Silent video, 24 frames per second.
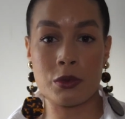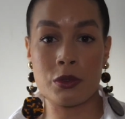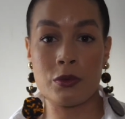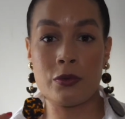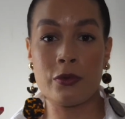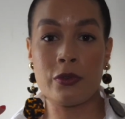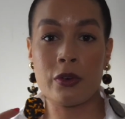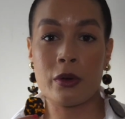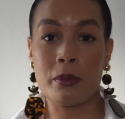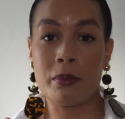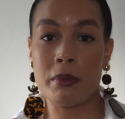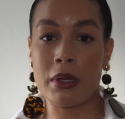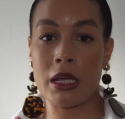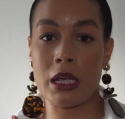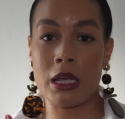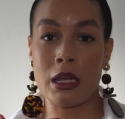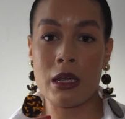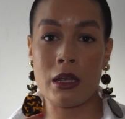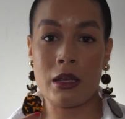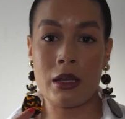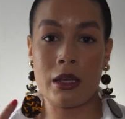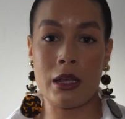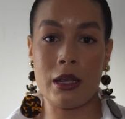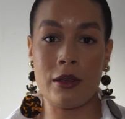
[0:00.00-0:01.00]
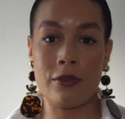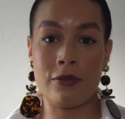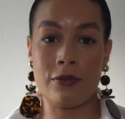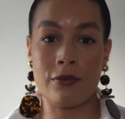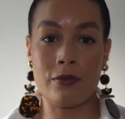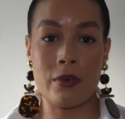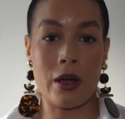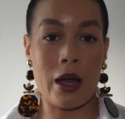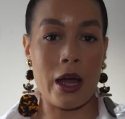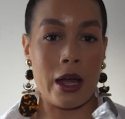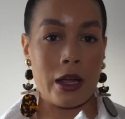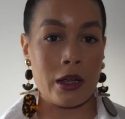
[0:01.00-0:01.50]
for me if
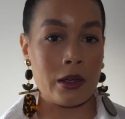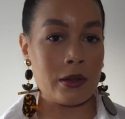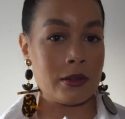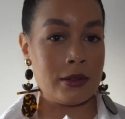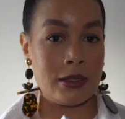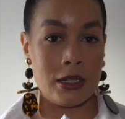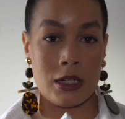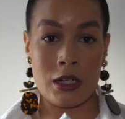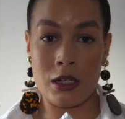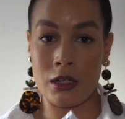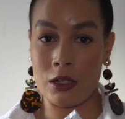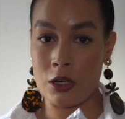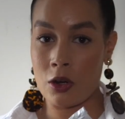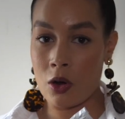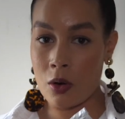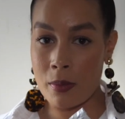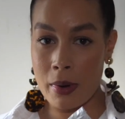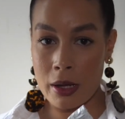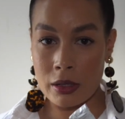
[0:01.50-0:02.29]
I didn't know